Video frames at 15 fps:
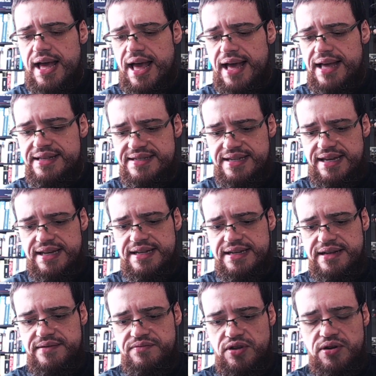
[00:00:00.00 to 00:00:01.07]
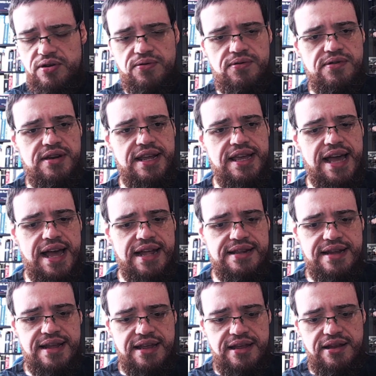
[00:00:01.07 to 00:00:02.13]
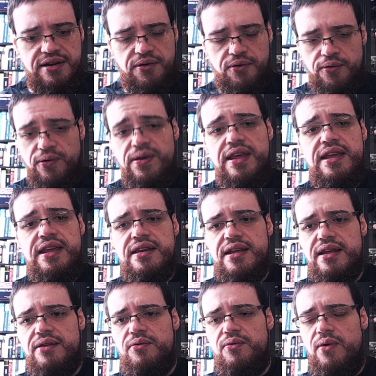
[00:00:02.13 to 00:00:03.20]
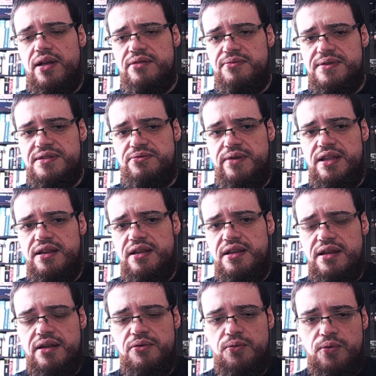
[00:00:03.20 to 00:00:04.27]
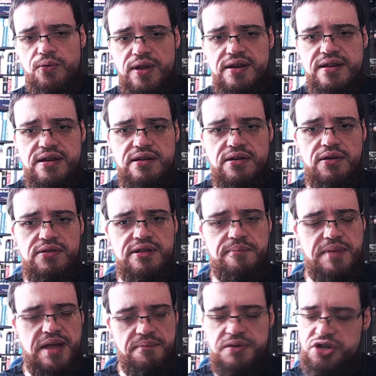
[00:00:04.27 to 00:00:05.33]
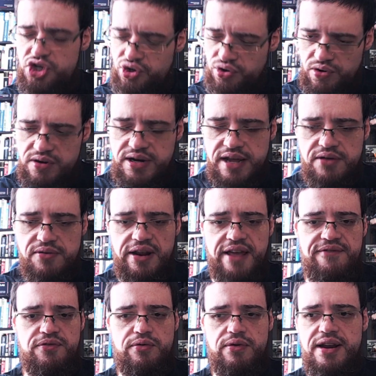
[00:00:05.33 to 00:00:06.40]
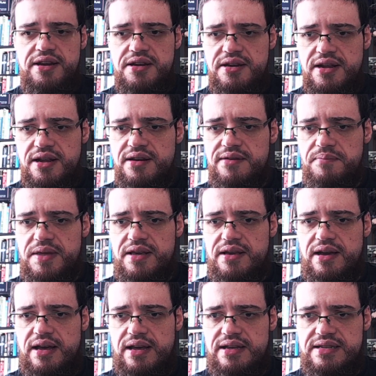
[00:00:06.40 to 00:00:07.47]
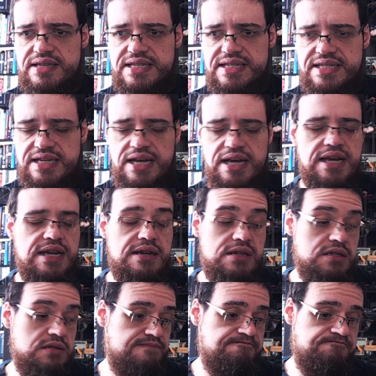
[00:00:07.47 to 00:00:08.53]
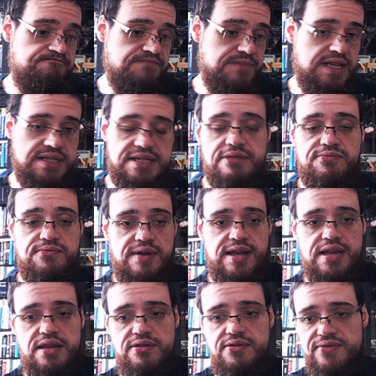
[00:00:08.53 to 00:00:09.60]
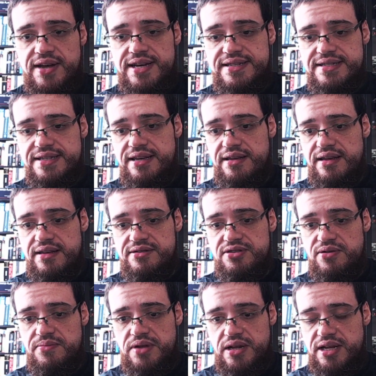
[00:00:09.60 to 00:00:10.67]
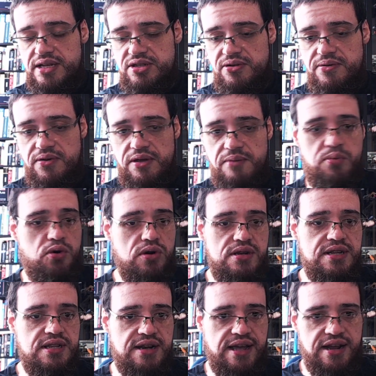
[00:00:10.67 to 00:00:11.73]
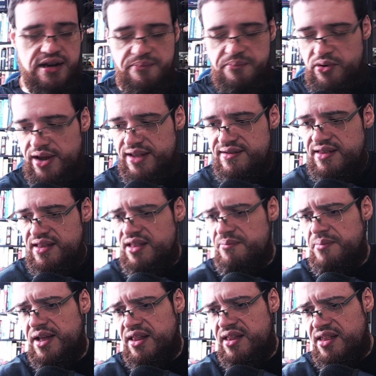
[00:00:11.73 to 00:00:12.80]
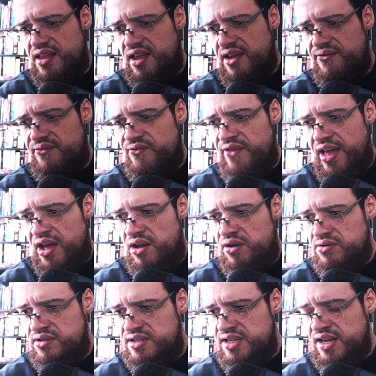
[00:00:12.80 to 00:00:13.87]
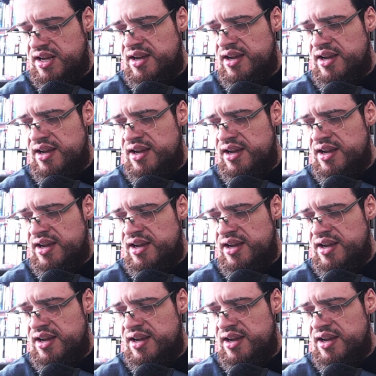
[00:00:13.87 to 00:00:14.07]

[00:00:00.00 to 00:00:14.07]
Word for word: As in, not only had they read what was reading, written on the paper, sure, they could have written it because it's a way of asking somebody so important like the president, but it felt